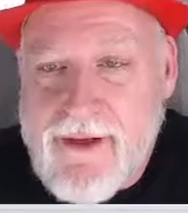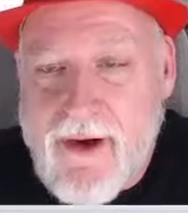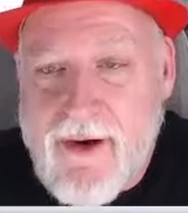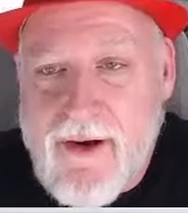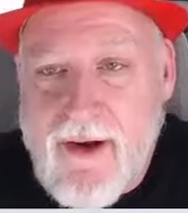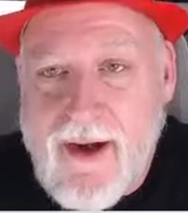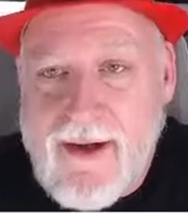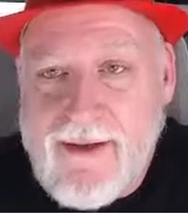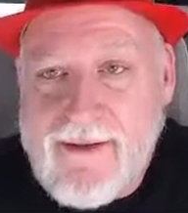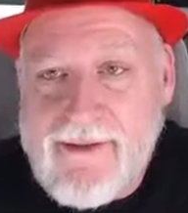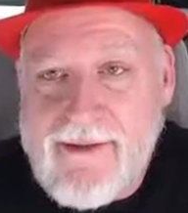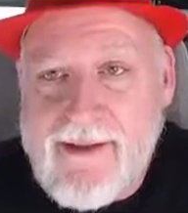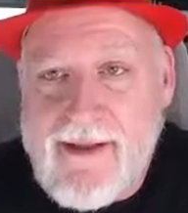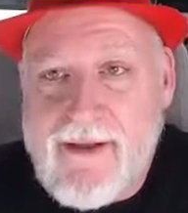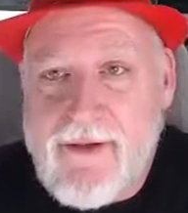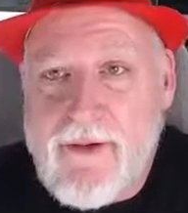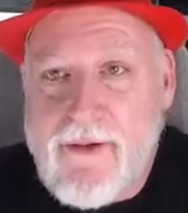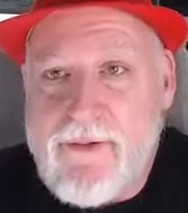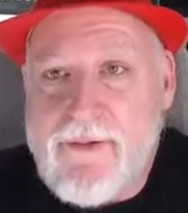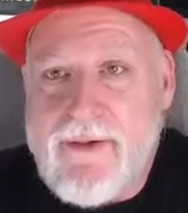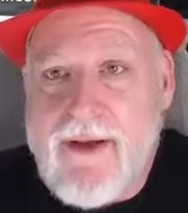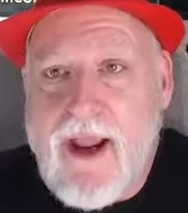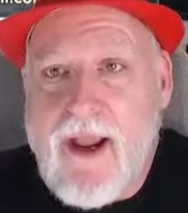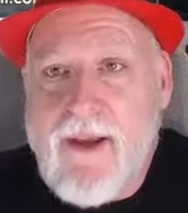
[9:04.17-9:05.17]
I see
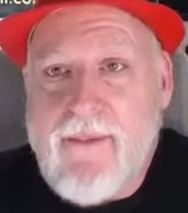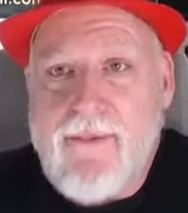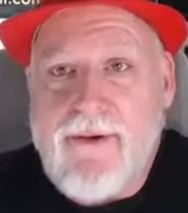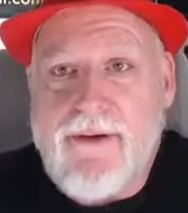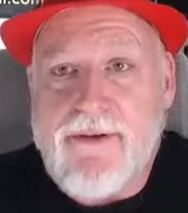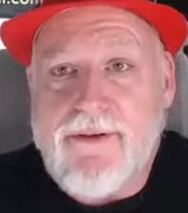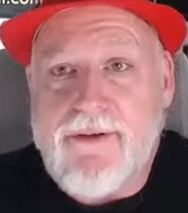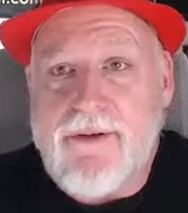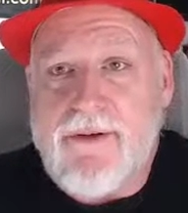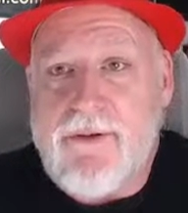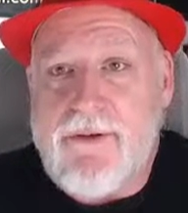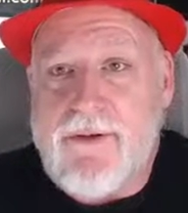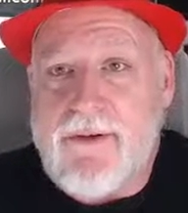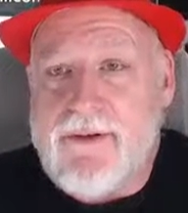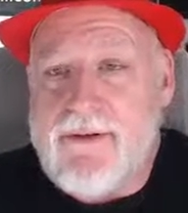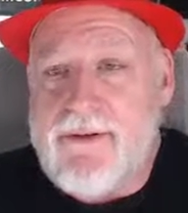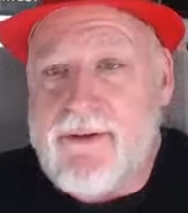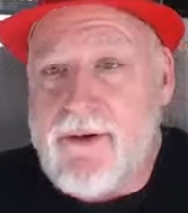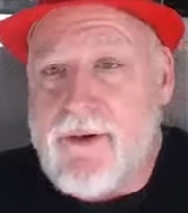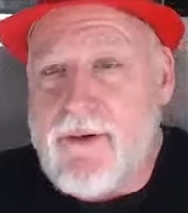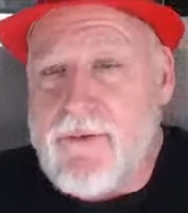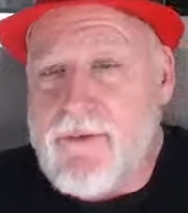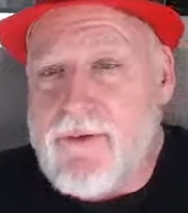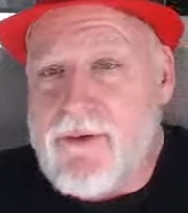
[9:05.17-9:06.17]
no damage to the
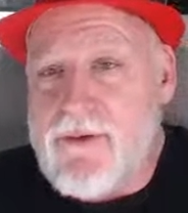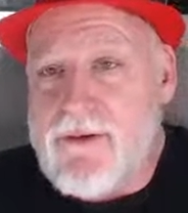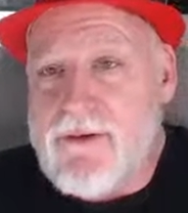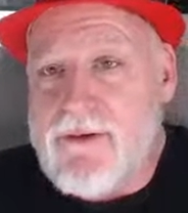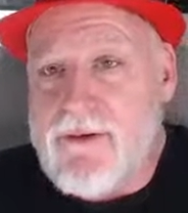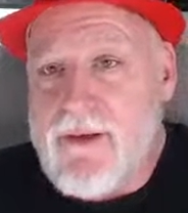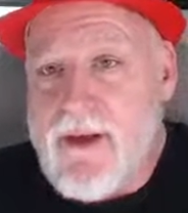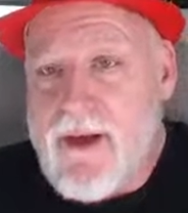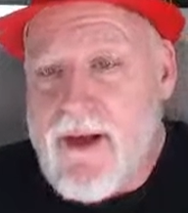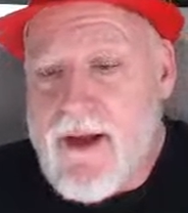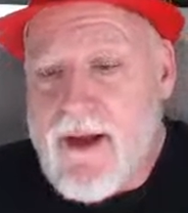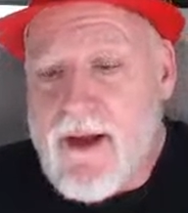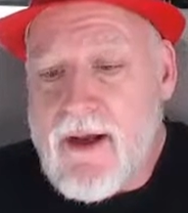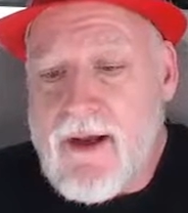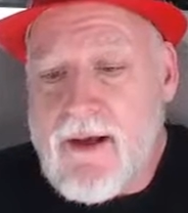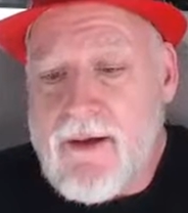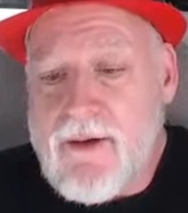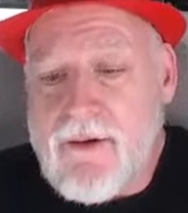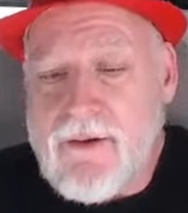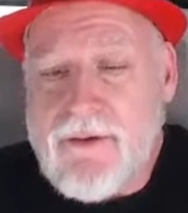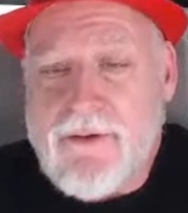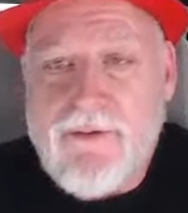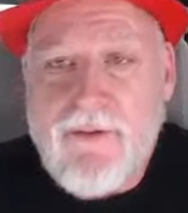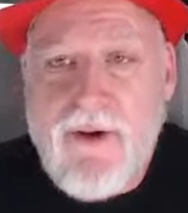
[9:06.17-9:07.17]
surface,
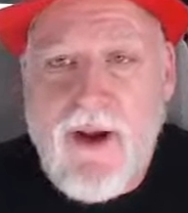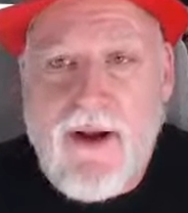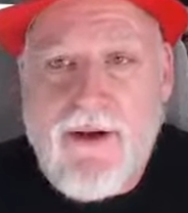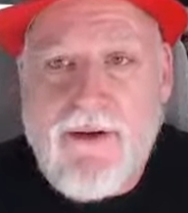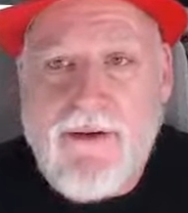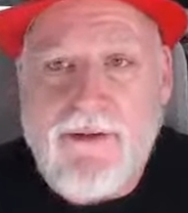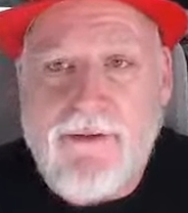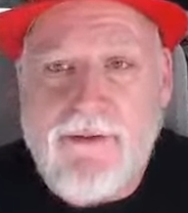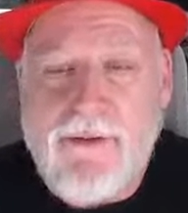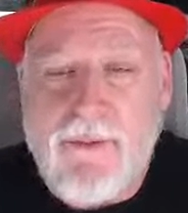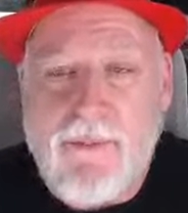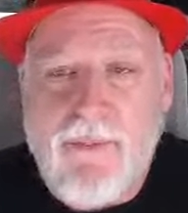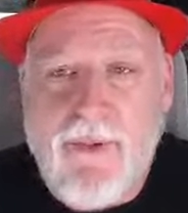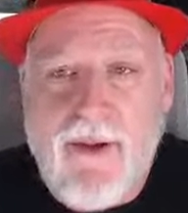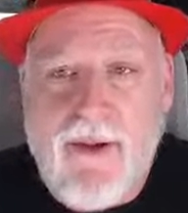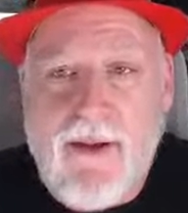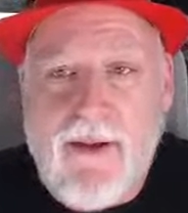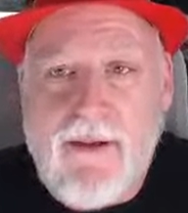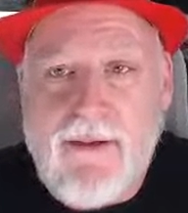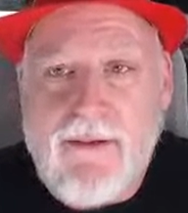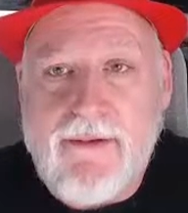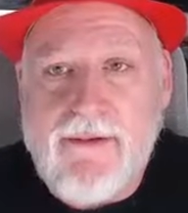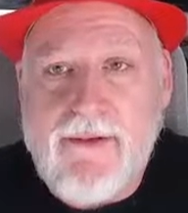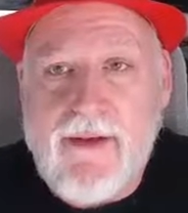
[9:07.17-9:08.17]
no scratches or
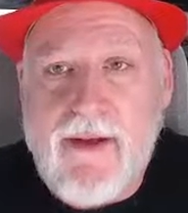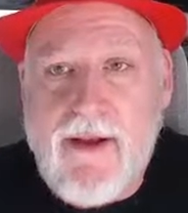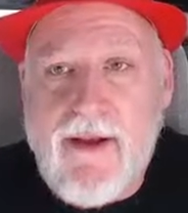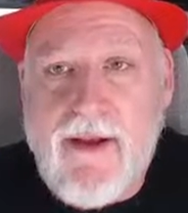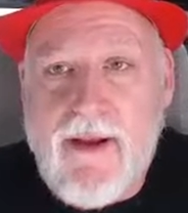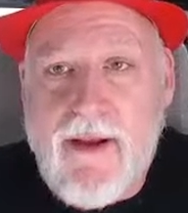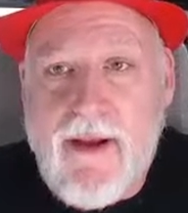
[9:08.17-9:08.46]
bends.